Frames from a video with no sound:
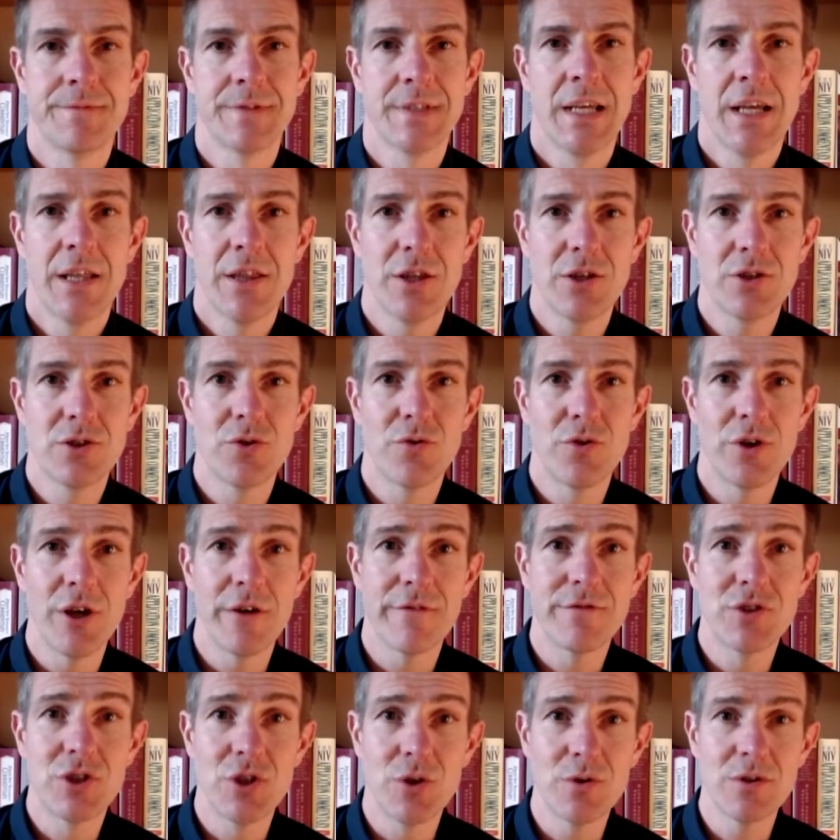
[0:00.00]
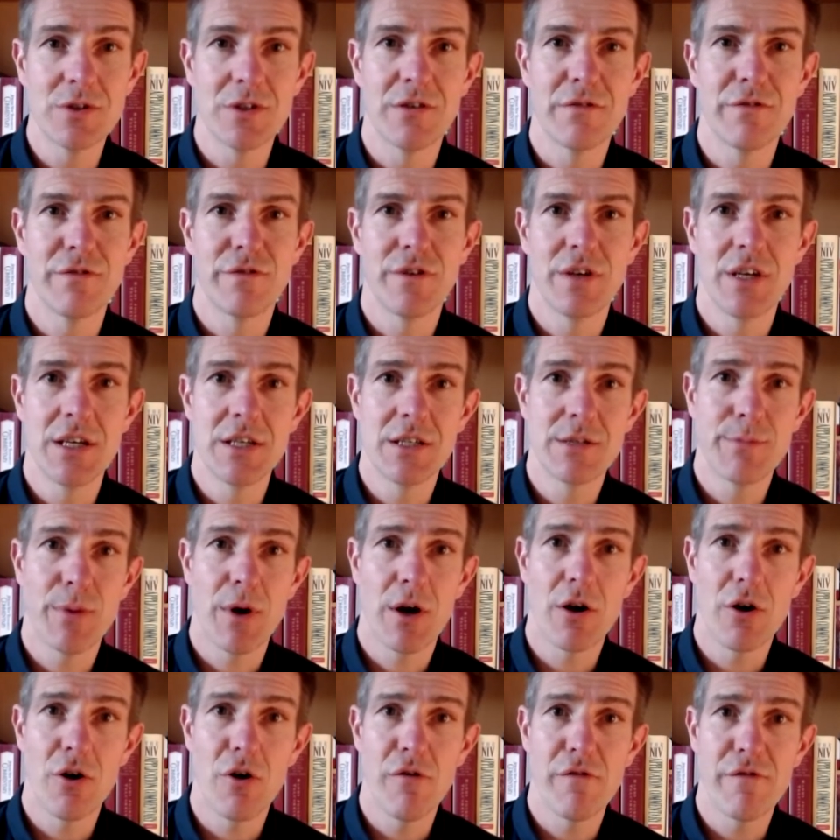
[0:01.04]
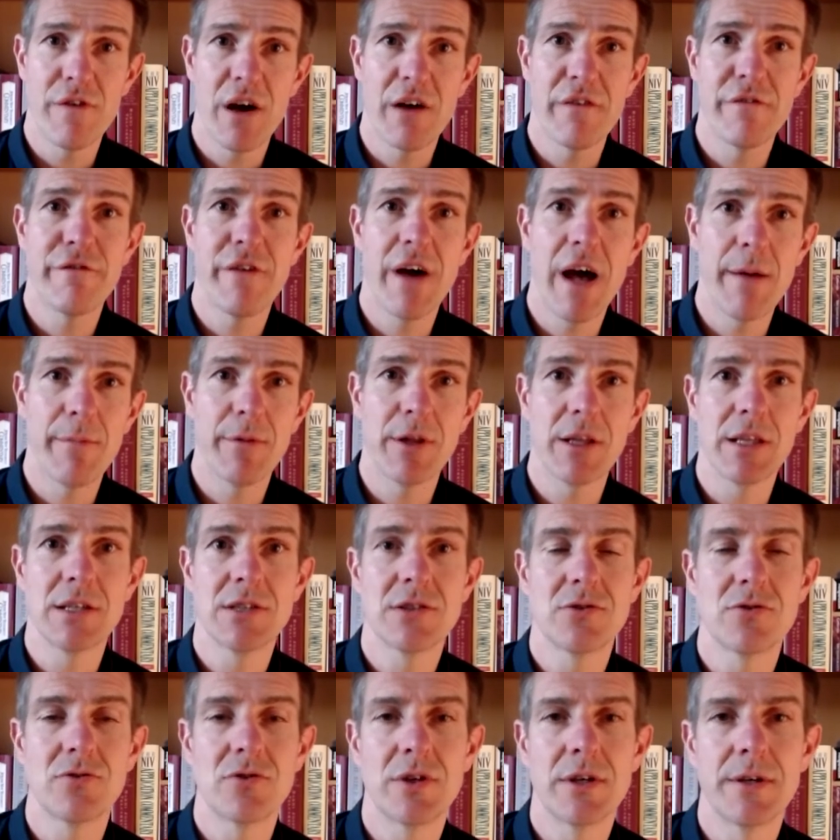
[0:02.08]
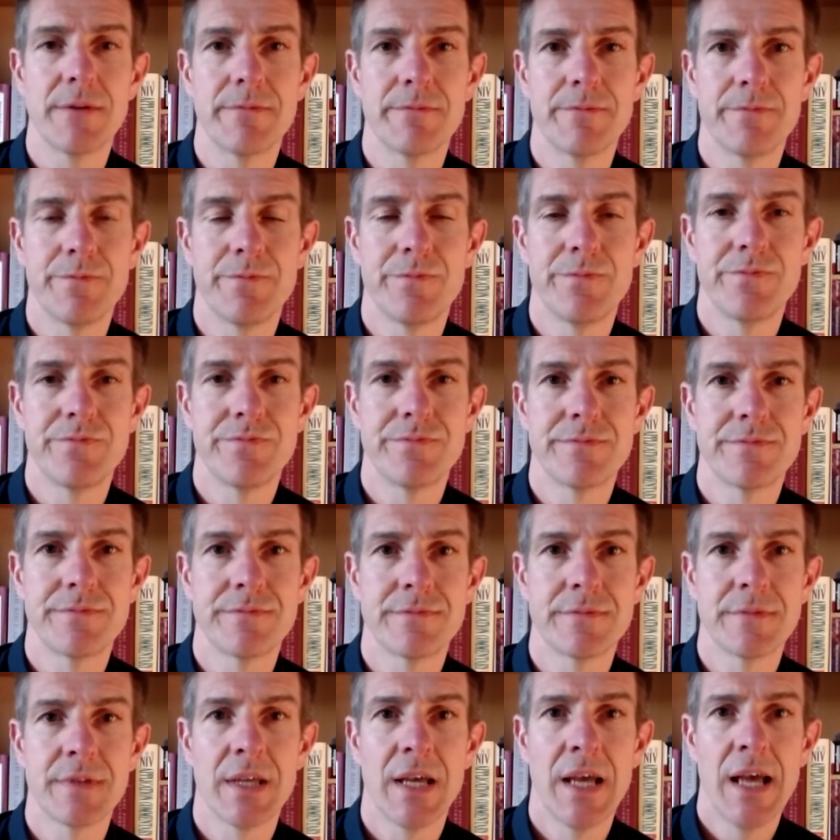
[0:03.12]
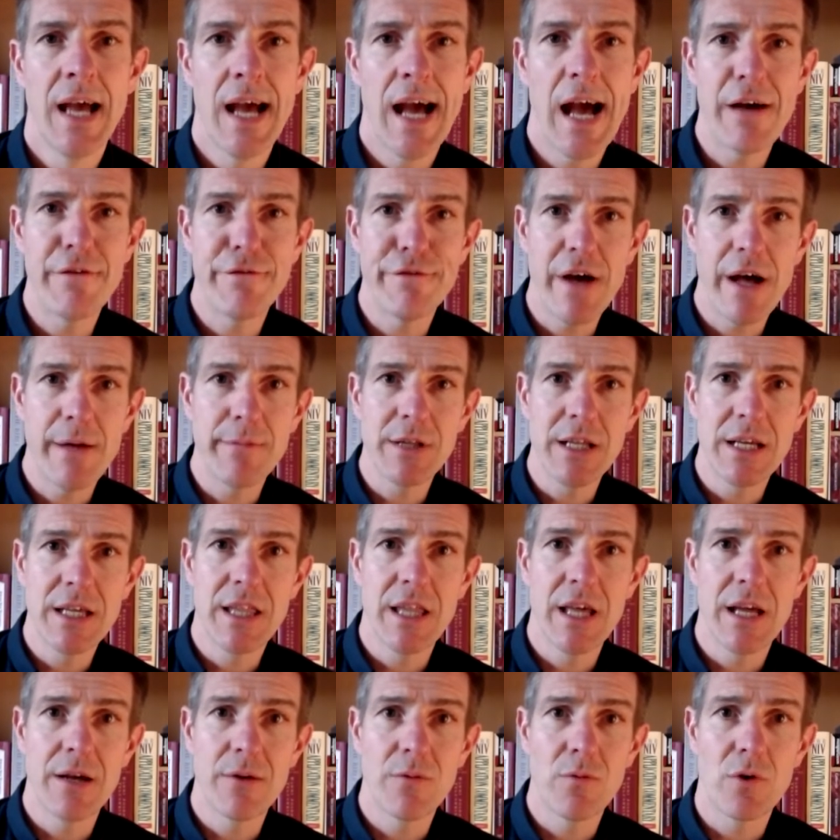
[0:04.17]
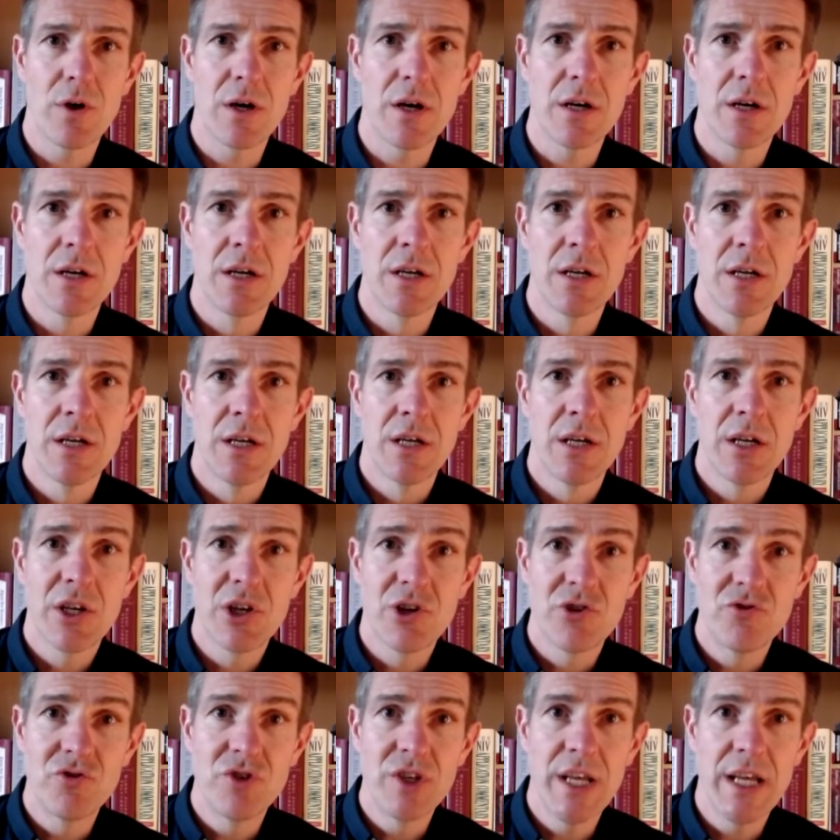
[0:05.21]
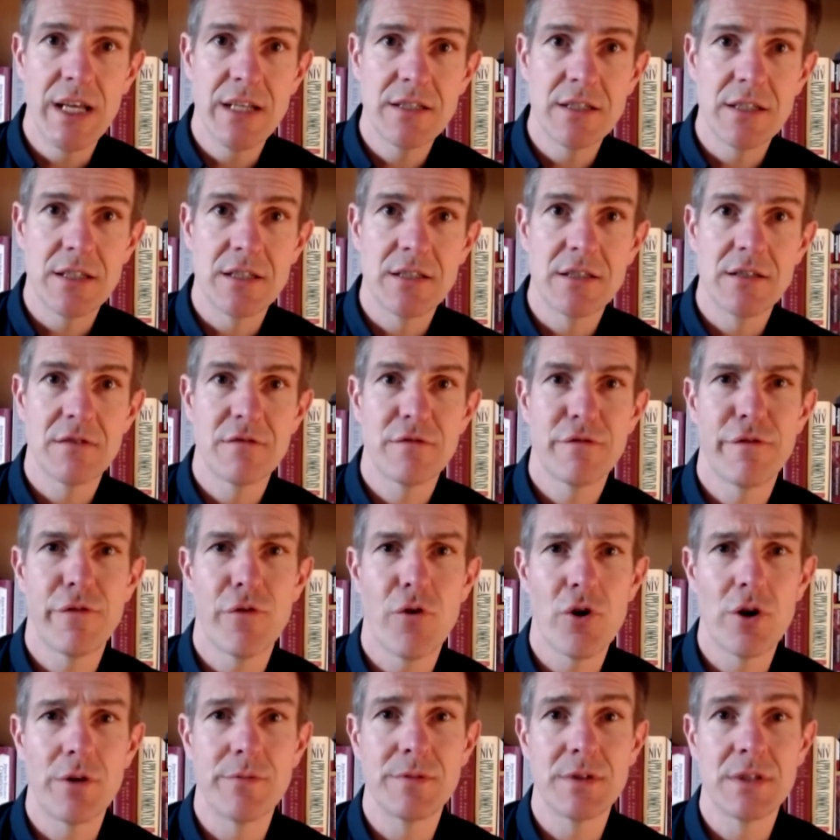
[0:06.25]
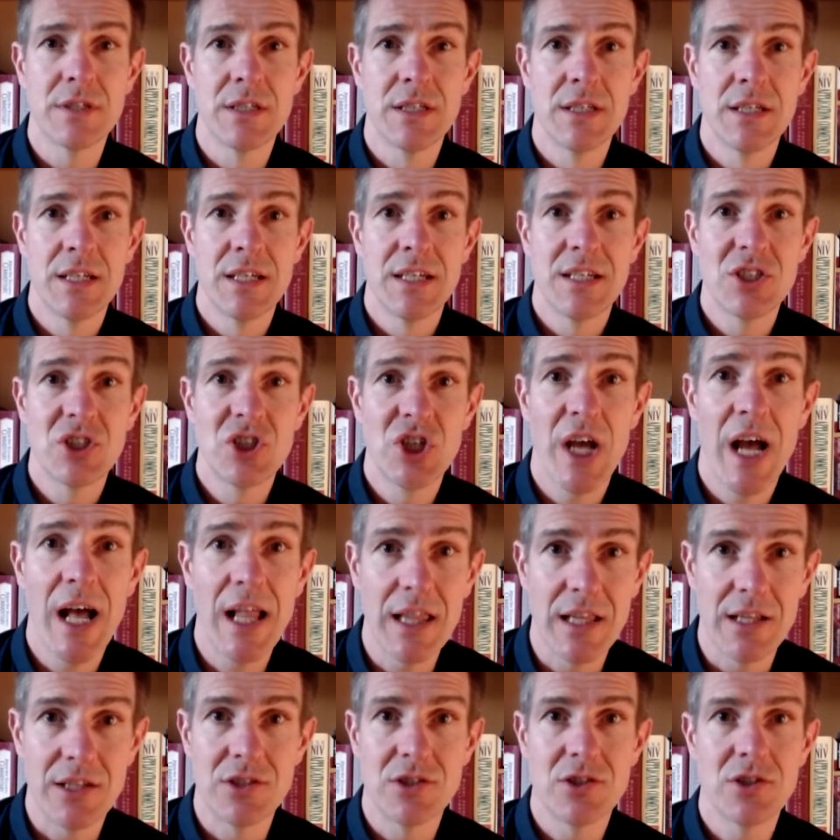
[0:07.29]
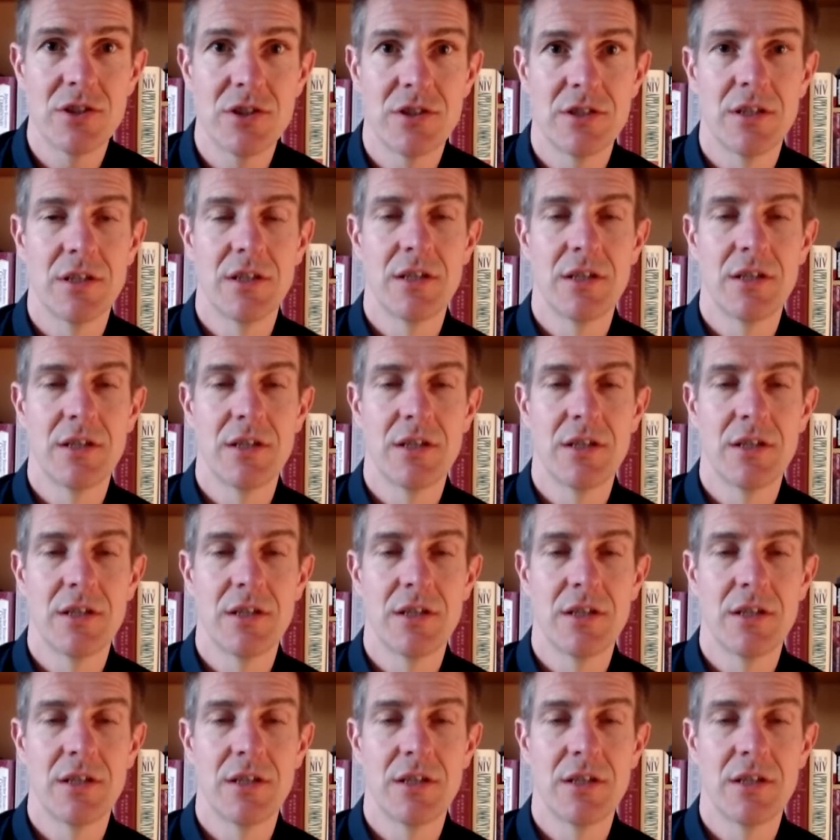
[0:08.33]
The story of Joseph is part of a family story. A family that were created, formed, challenged